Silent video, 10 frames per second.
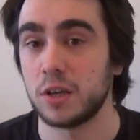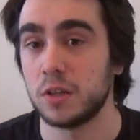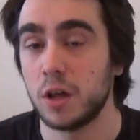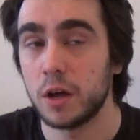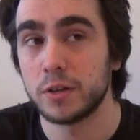in
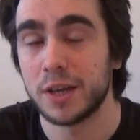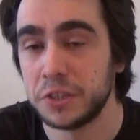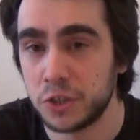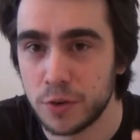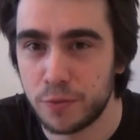
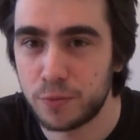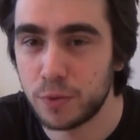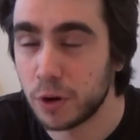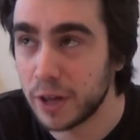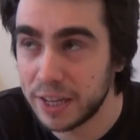
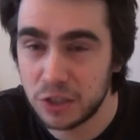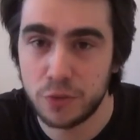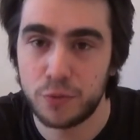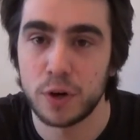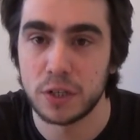
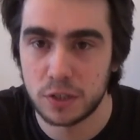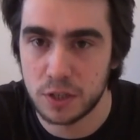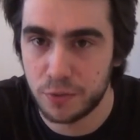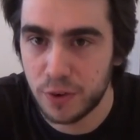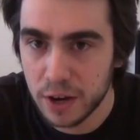
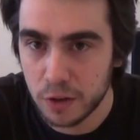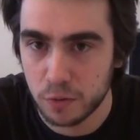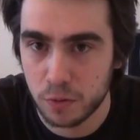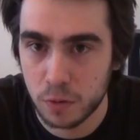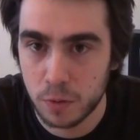1984-85,